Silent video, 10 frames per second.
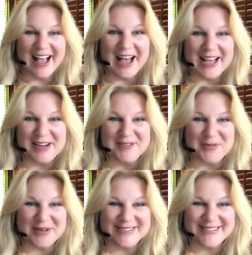Hi,
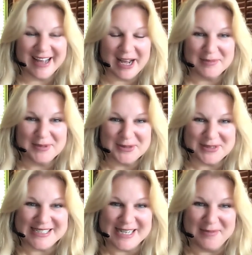everyone. I'm
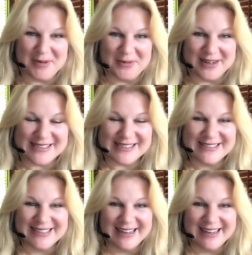Laura Tamblyn Watts.